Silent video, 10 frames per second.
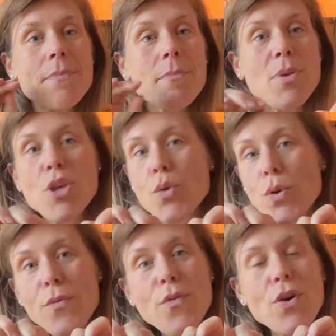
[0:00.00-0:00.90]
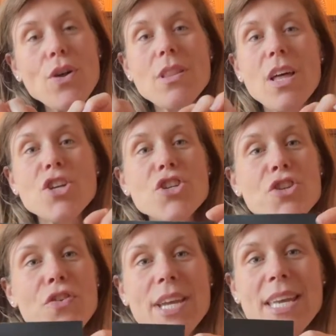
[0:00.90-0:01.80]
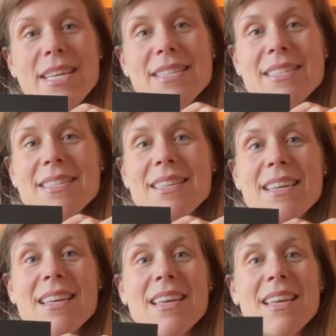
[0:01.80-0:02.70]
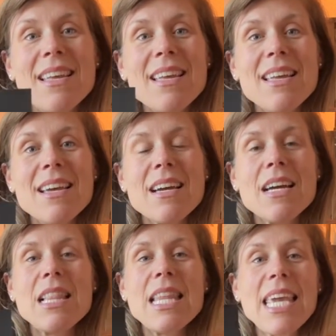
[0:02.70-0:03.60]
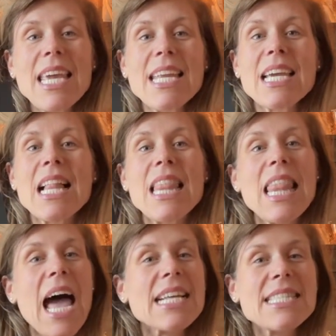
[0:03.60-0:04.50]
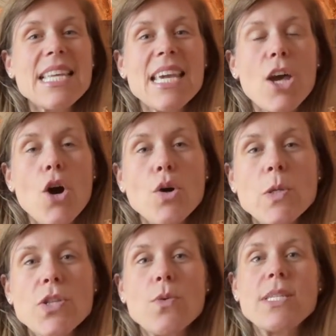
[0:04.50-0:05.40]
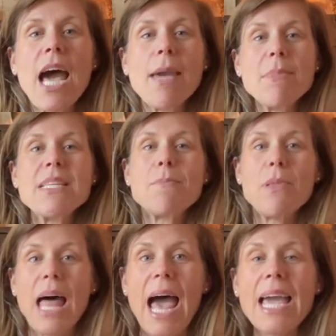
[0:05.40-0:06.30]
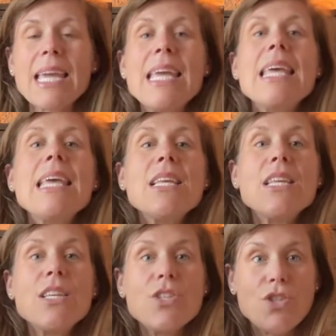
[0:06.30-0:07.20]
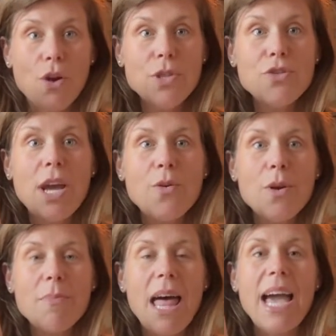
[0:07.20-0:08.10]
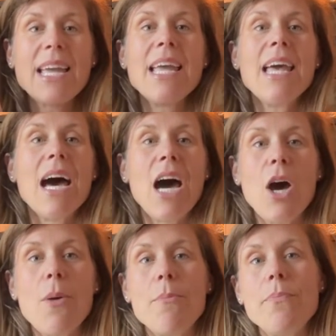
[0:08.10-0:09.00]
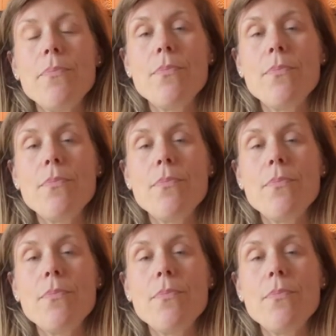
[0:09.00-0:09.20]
beautiful, luxurious, clean, classic, oh so timeless black. Start with tricorn black. Um,